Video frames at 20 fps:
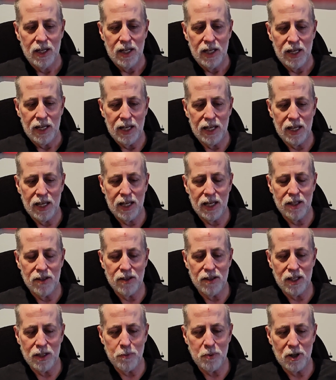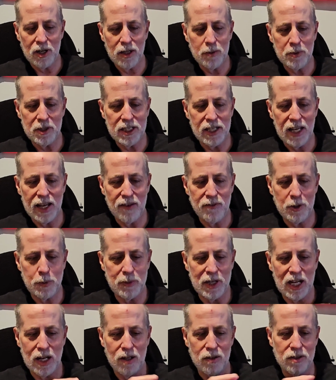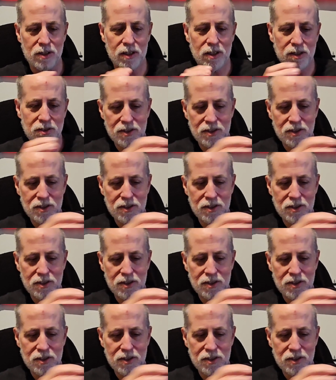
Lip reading: and they probably have about